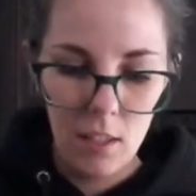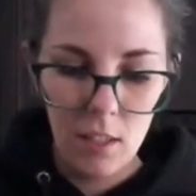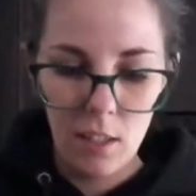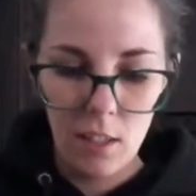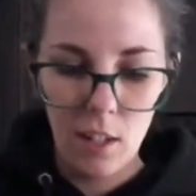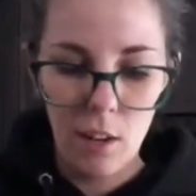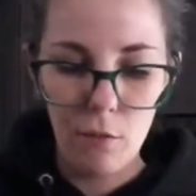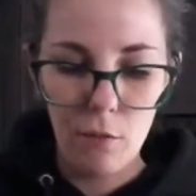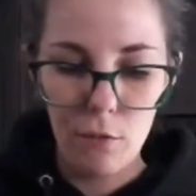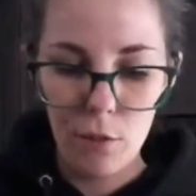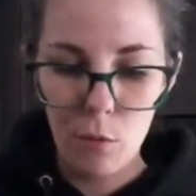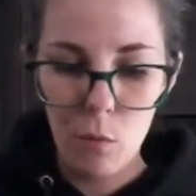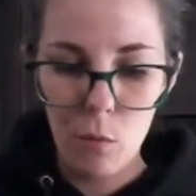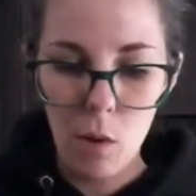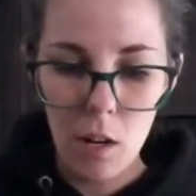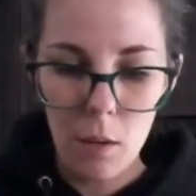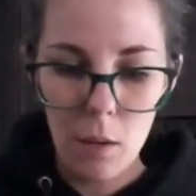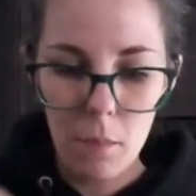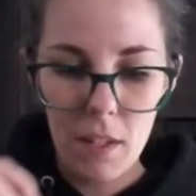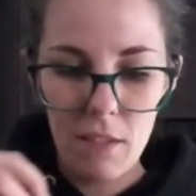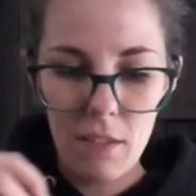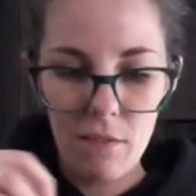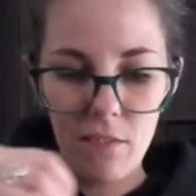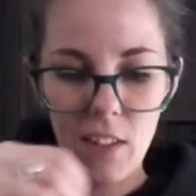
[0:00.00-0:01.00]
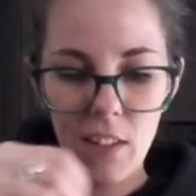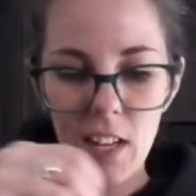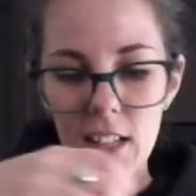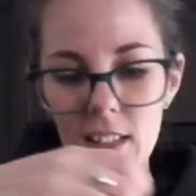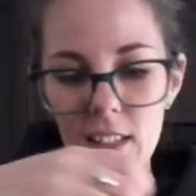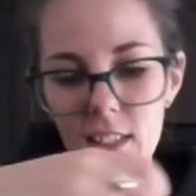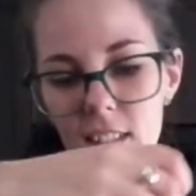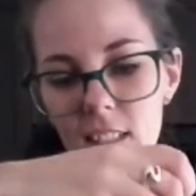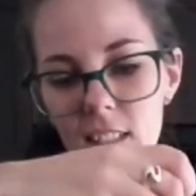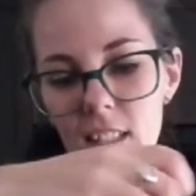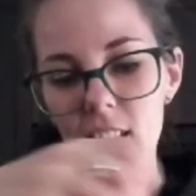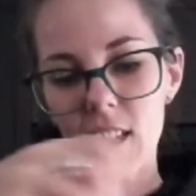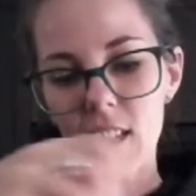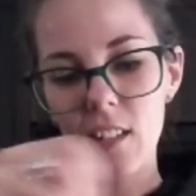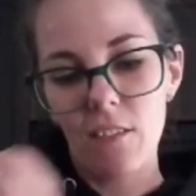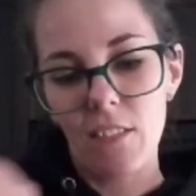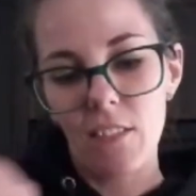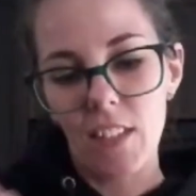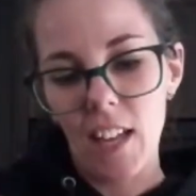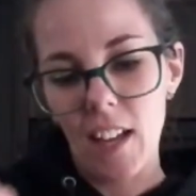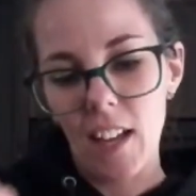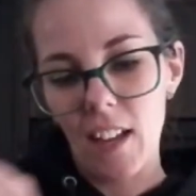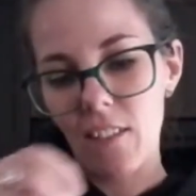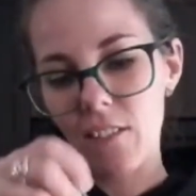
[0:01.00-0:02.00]
Now if you want to be fancy, if
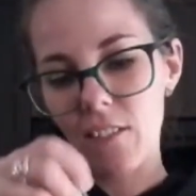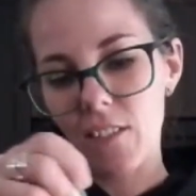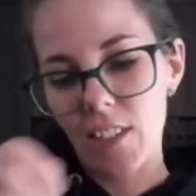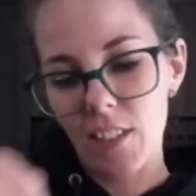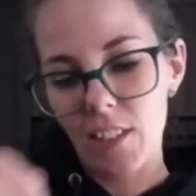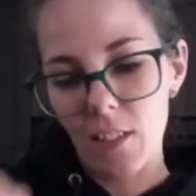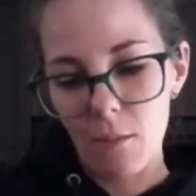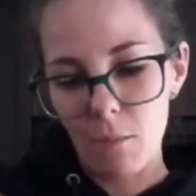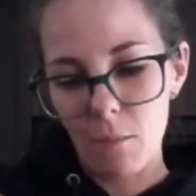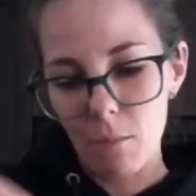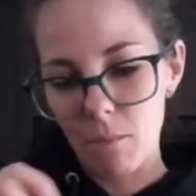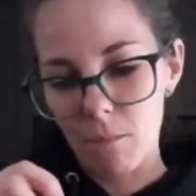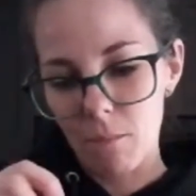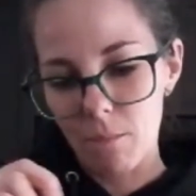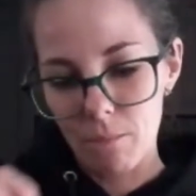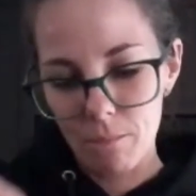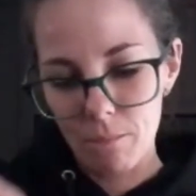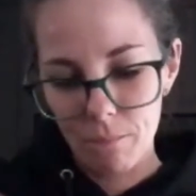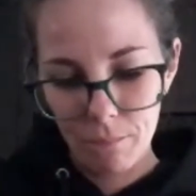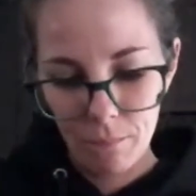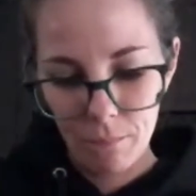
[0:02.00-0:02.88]
you have some